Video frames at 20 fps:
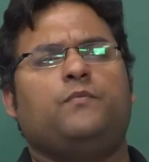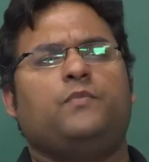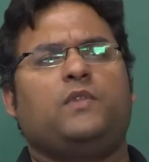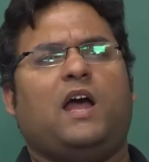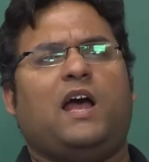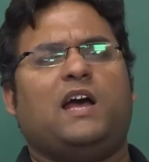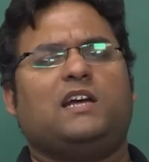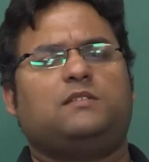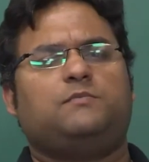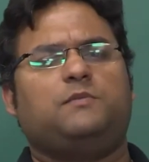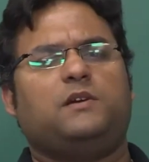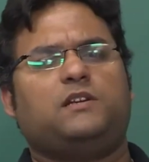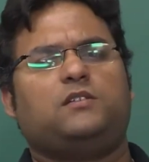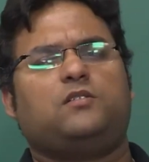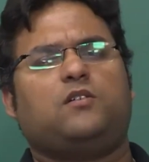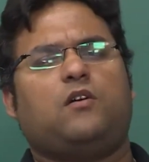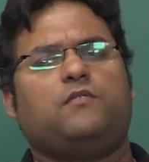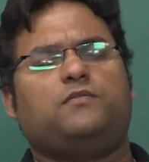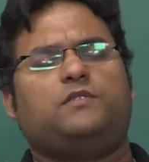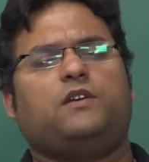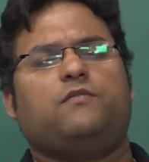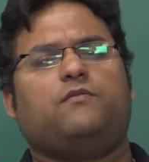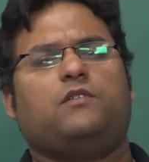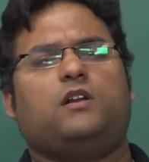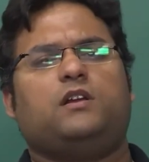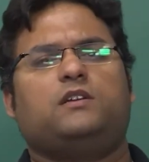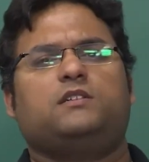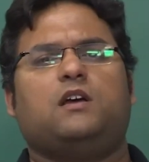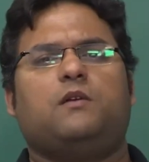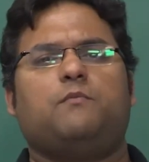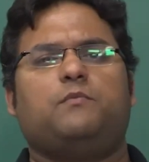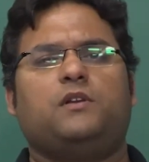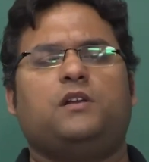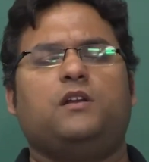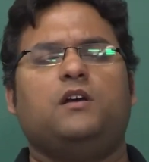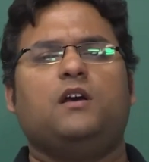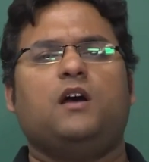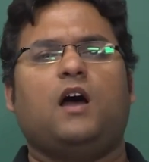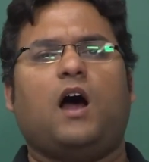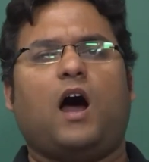aspects of, say for example,
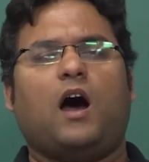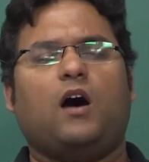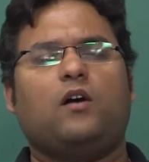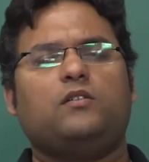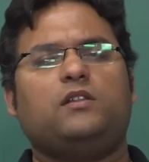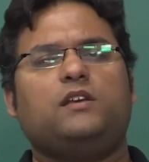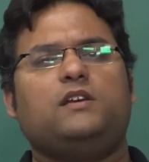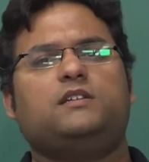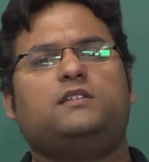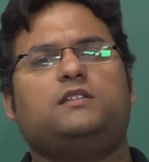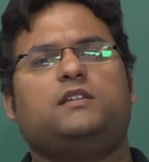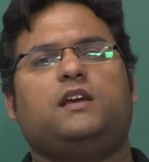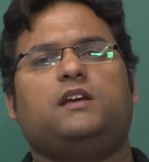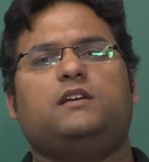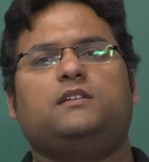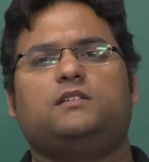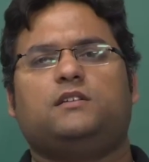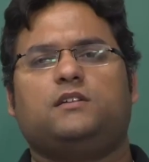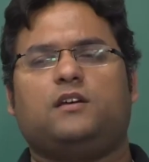how these things,